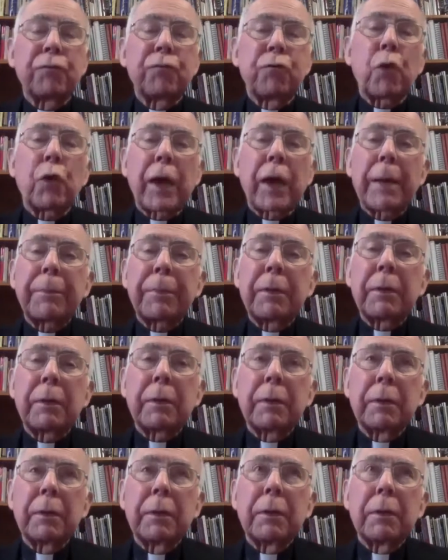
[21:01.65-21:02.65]
4 happy
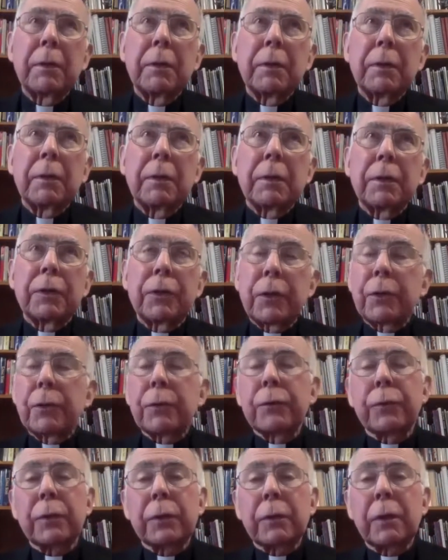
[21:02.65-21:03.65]

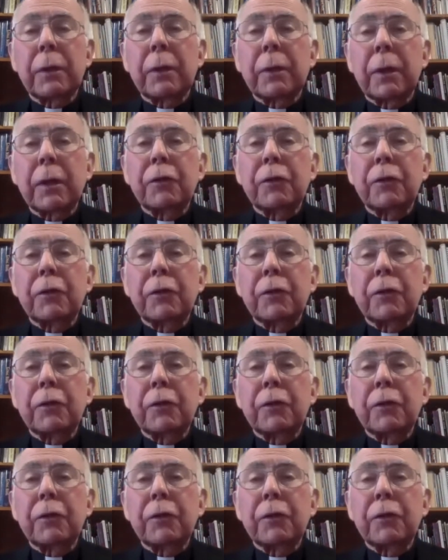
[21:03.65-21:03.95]
years that they